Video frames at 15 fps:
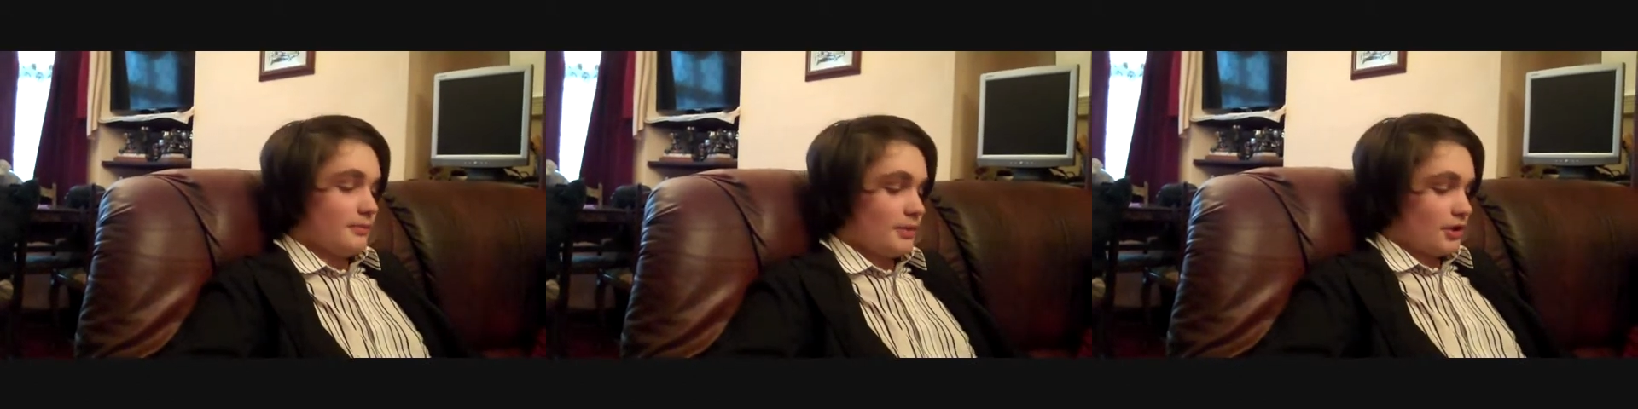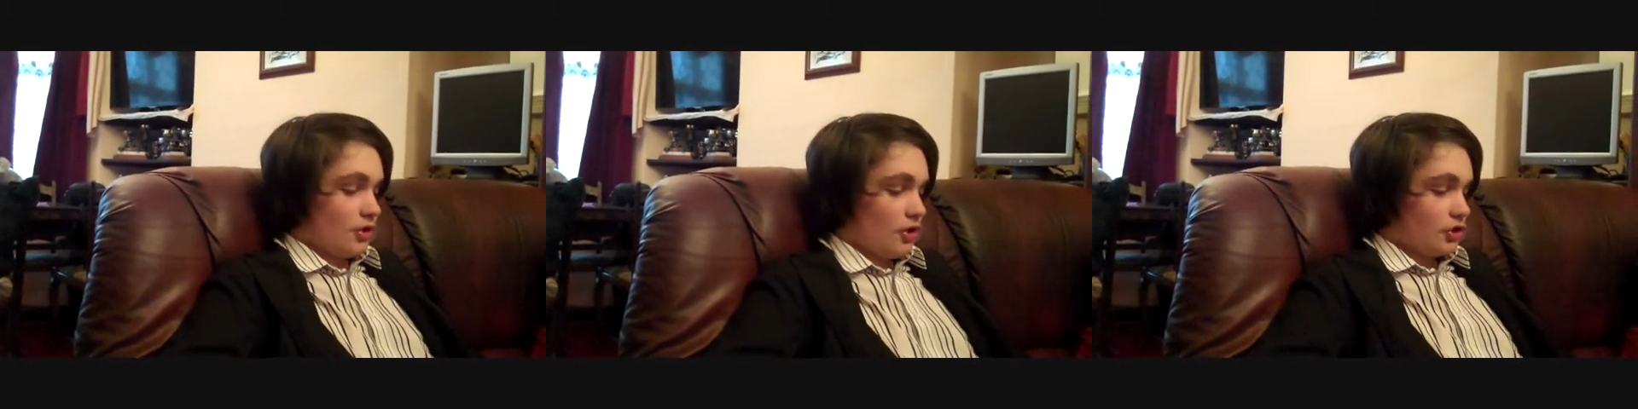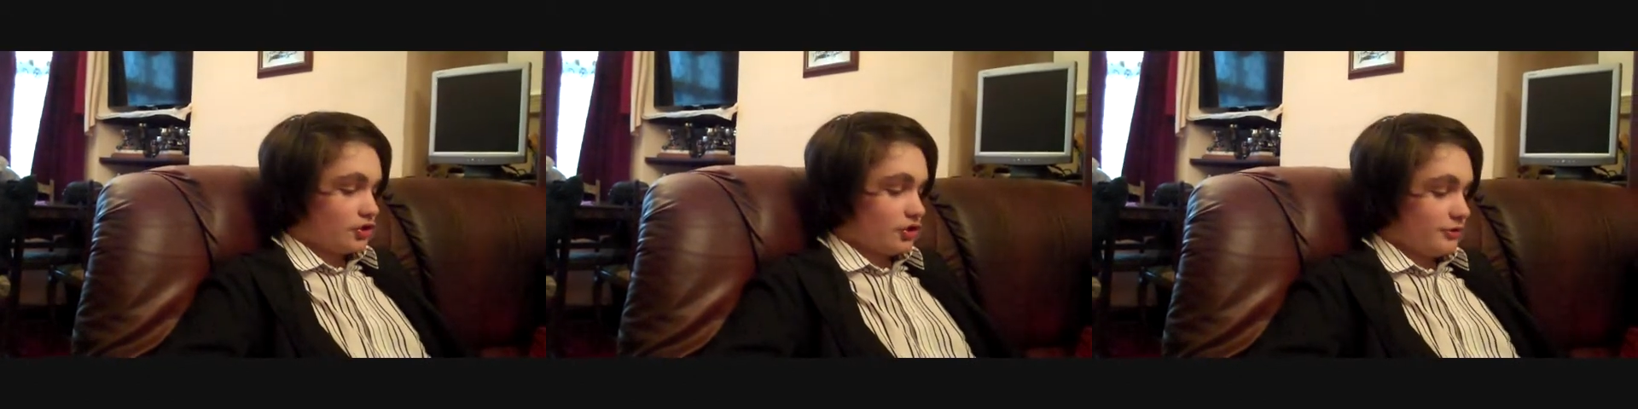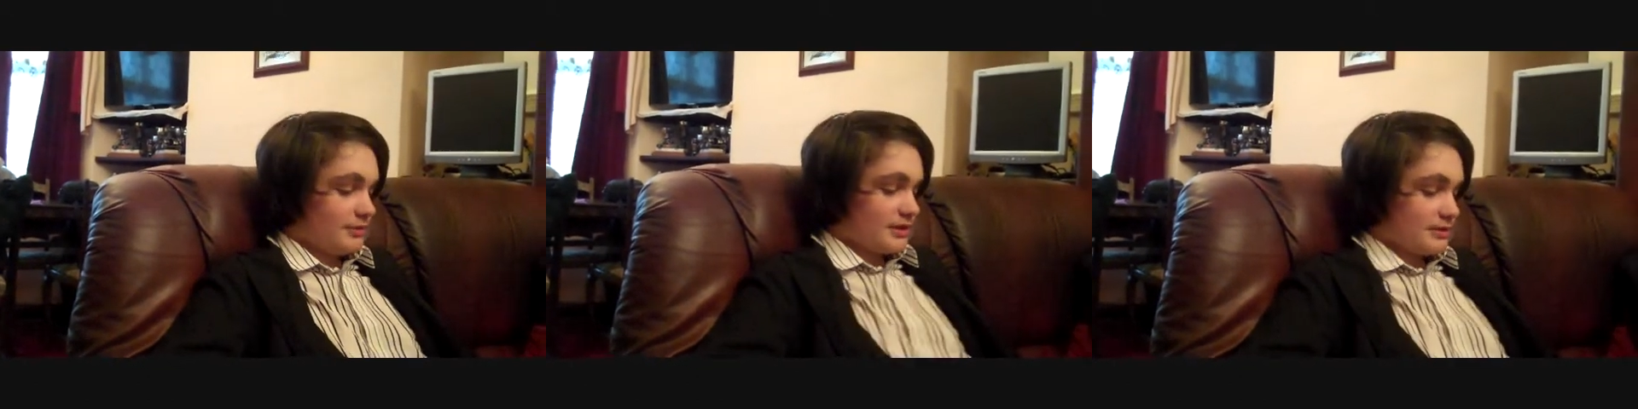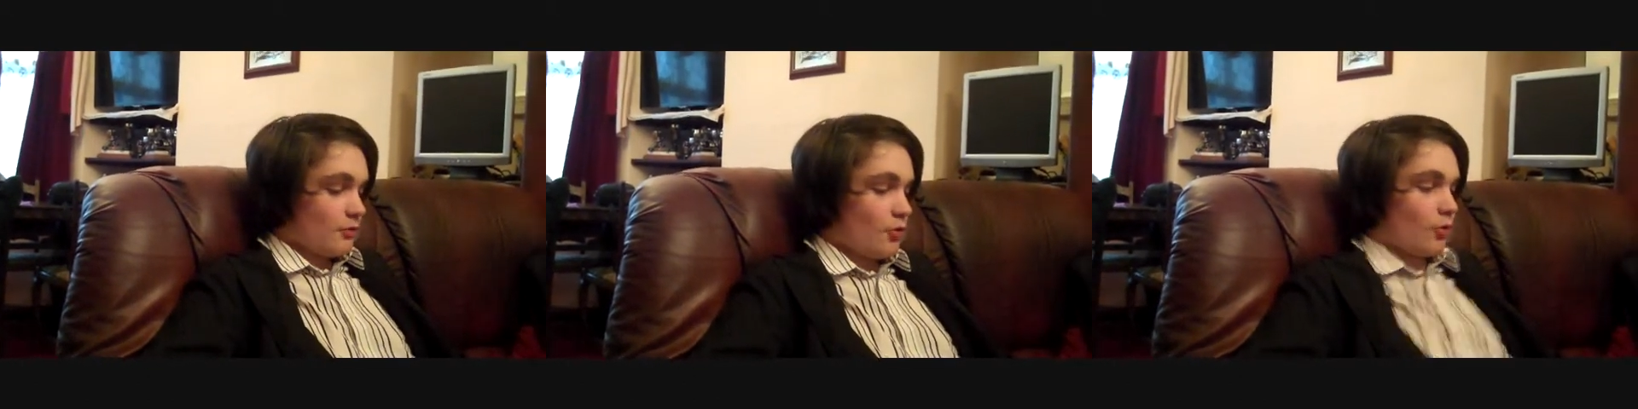But the
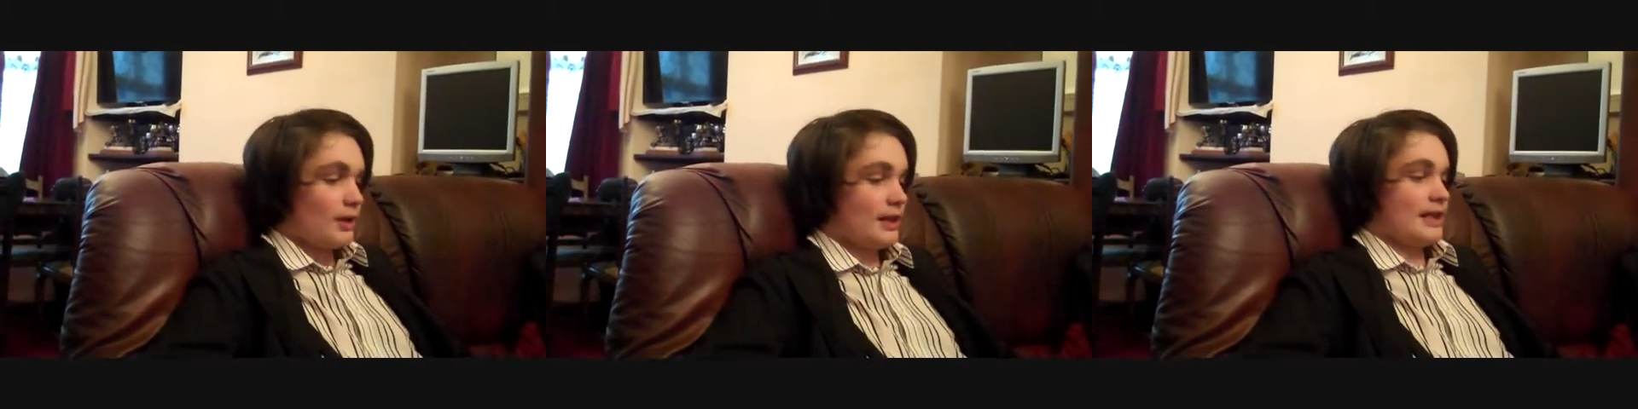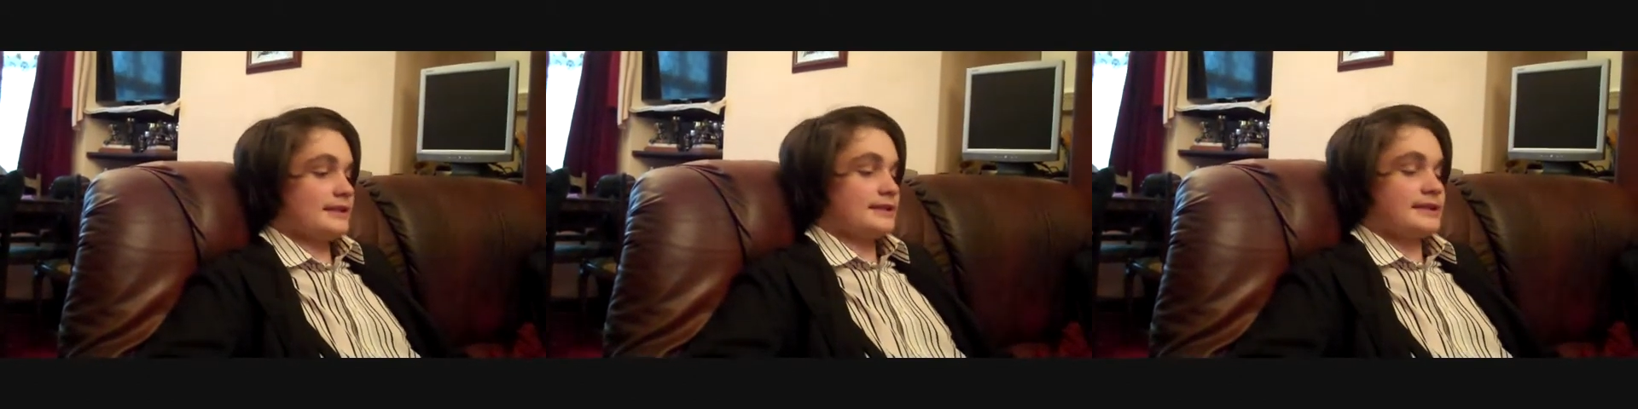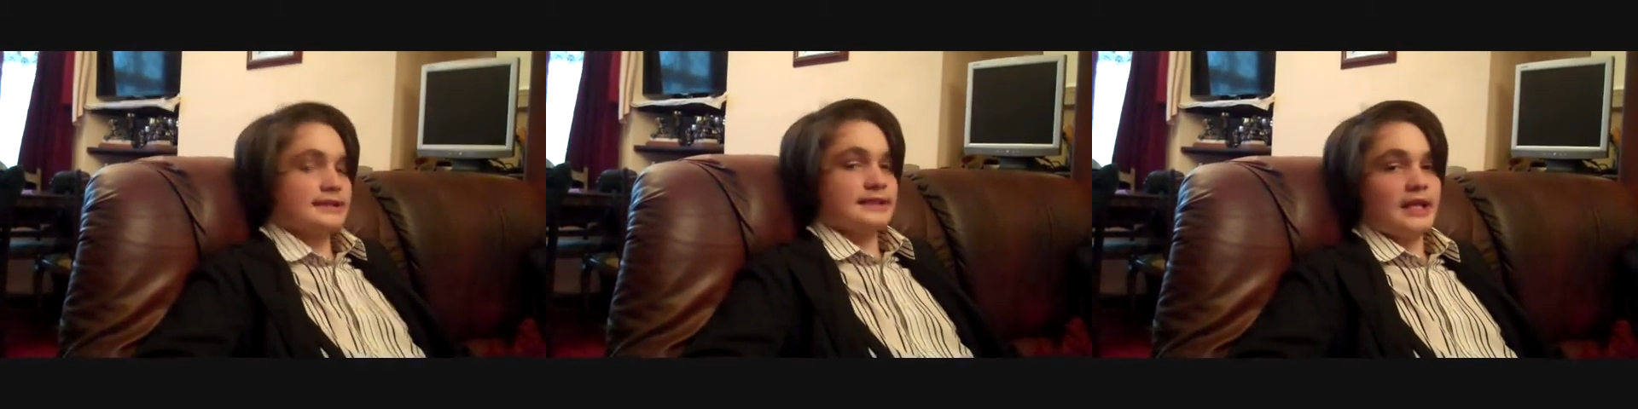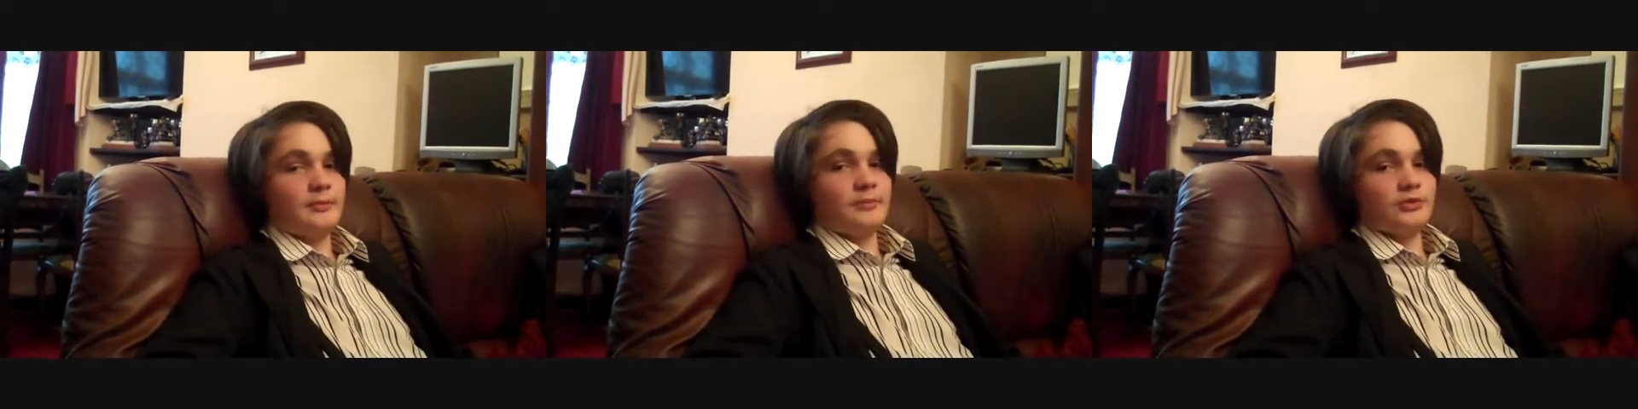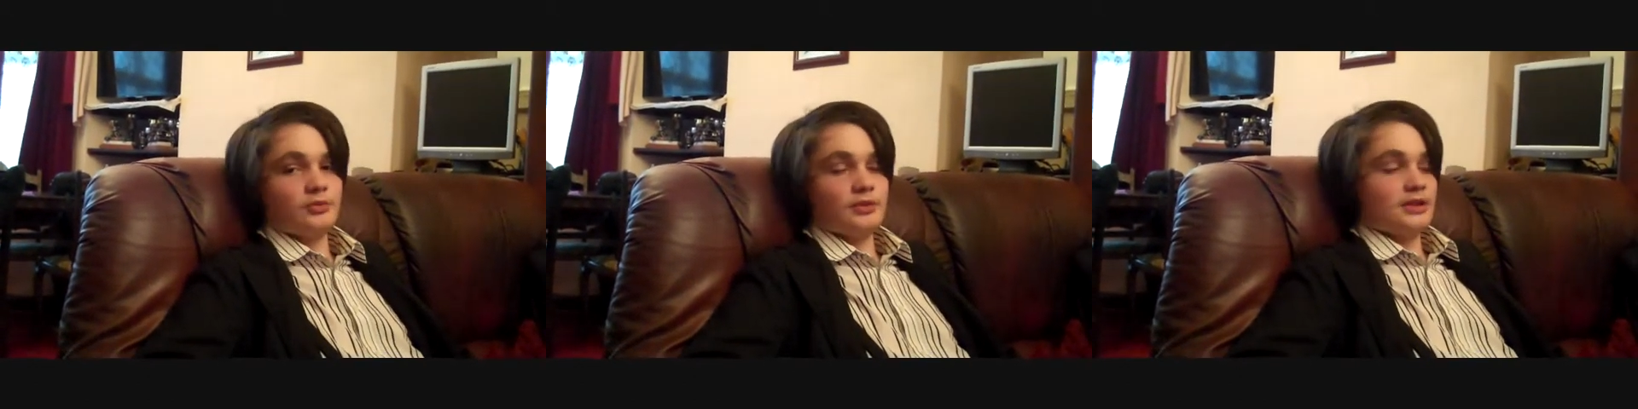costume is more or less the
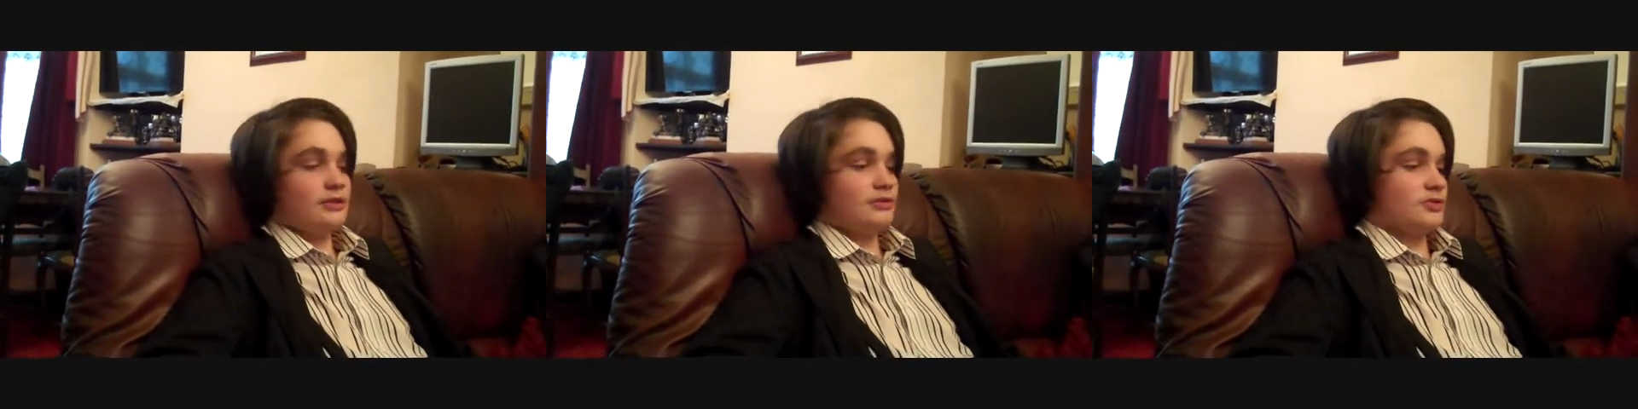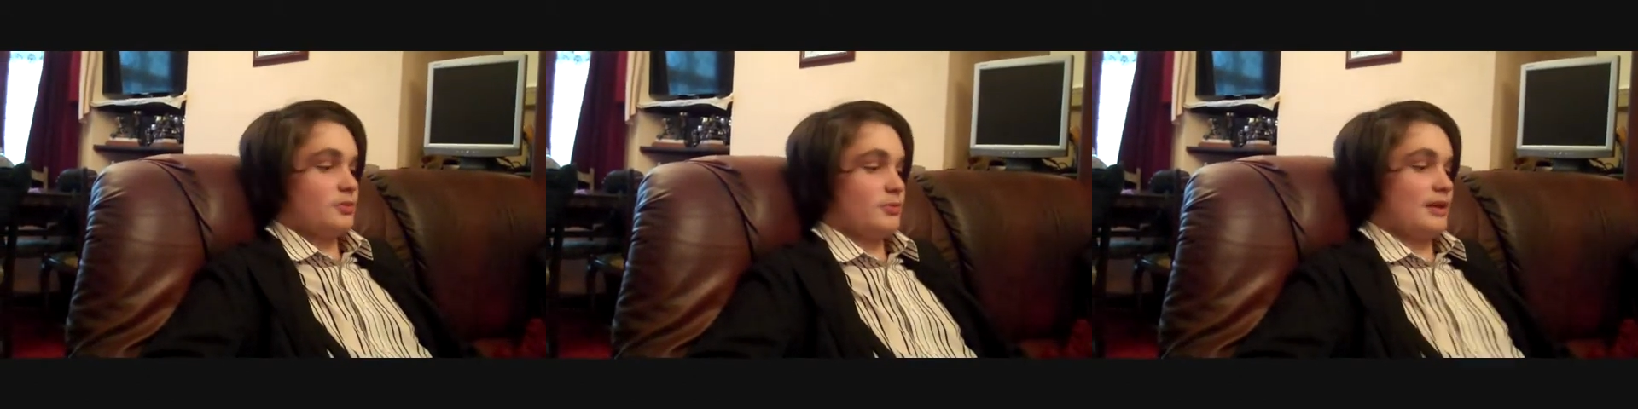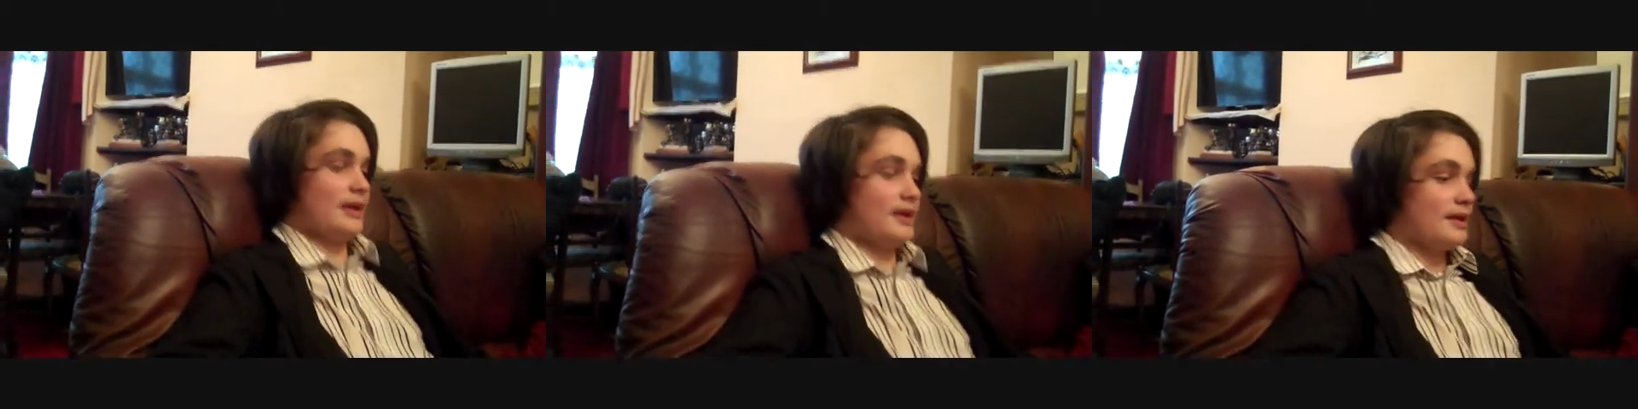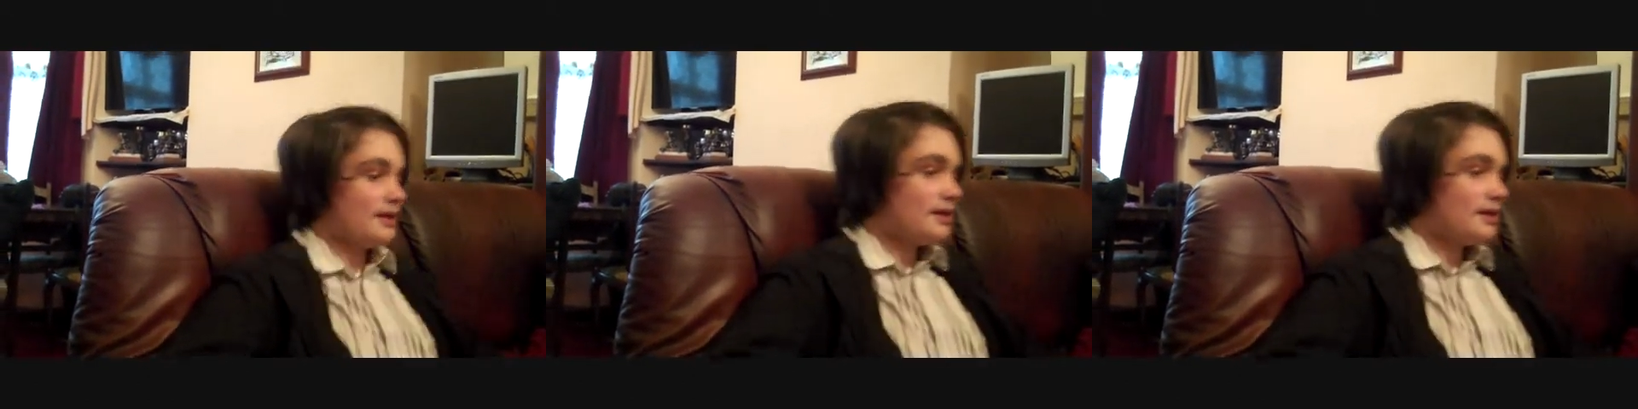same as what it used to be.